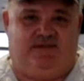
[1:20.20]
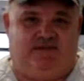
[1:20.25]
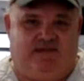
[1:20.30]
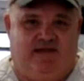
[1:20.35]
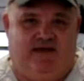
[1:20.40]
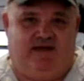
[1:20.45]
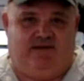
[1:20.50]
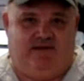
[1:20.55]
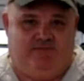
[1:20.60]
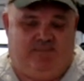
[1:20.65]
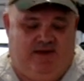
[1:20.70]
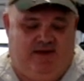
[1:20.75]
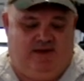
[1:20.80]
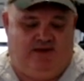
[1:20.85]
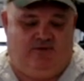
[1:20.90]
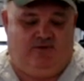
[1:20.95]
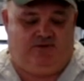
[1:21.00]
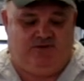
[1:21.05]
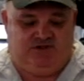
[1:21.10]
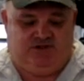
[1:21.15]
it to take the
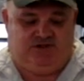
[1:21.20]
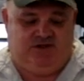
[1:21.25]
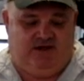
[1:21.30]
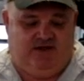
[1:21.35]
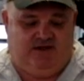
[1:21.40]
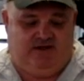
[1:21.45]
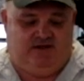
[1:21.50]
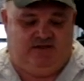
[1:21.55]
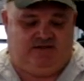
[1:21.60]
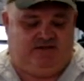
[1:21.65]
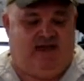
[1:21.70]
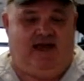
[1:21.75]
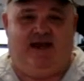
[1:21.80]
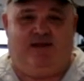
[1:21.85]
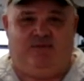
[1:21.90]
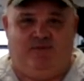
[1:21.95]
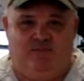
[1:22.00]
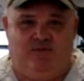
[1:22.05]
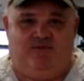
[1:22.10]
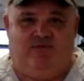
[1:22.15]
bait with a jig, it's got
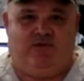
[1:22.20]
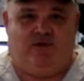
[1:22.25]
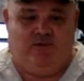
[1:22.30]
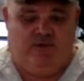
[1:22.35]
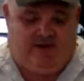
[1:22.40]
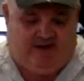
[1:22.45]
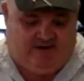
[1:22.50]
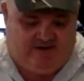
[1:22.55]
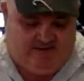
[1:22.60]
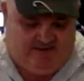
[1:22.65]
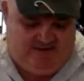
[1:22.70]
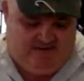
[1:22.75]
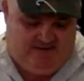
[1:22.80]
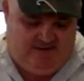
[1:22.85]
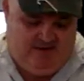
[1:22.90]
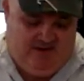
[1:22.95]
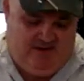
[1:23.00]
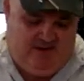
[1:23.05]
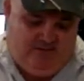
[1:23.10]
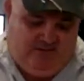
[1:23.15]
to be moving quick.
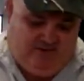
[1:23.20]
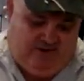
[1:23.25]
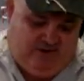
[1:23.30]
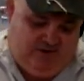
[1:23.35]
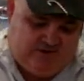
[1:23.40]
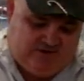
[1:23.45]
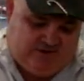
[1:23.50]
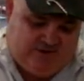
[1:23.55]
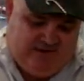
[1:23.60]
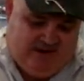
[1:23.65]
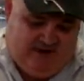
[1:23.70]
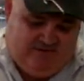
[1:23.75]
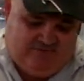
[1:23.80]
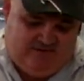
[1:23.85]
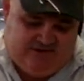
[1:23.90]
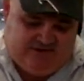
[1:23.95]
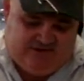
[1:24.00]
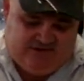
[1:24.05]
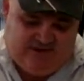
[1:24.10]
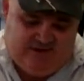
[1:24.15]
We also have
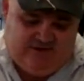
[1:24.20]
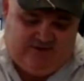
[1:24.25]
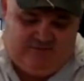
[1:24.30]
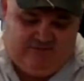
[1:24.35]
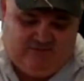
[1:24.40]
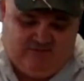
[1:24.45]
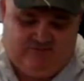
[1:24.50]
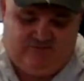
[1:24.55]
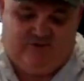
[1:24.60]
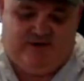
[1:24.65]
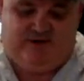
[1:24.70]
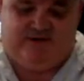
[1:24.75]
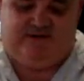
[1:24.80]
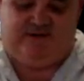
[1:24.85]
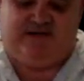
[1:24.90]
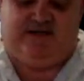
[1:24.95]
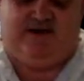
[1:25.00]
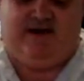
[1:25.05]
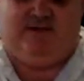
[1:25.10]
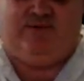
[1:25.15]
these here
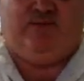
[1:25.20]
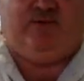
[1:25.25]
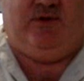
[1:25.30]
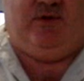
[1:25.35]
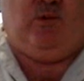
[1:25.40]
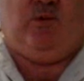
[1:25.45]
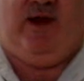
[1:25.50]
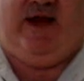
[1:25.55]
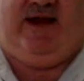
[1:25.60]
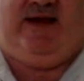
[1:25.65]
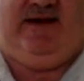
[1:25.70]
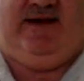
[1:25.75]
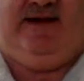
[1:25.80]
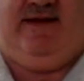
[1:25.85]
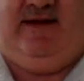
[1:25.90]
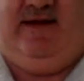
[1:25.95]
rigs set up with a weight